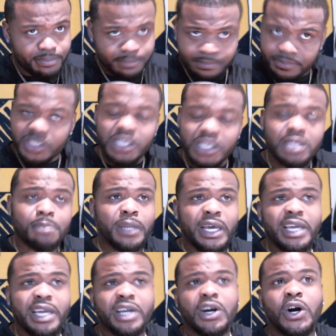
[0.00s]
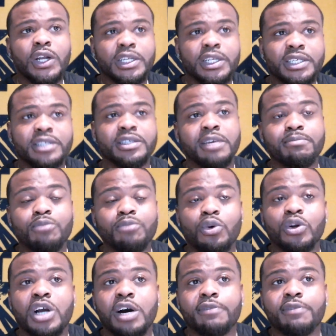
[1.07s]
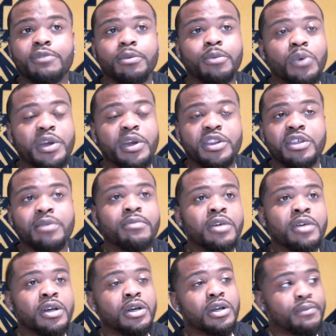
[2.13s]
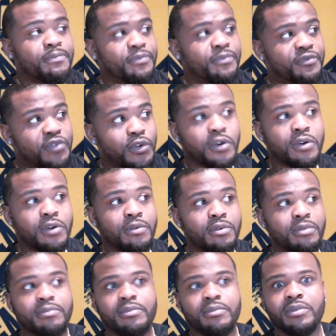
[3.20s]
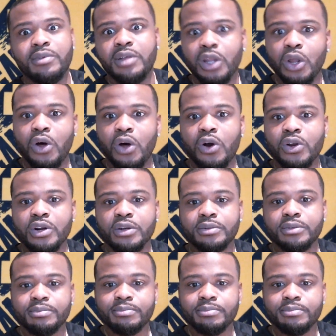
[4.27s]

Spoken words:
see the play calling get more comfortable with him for a longer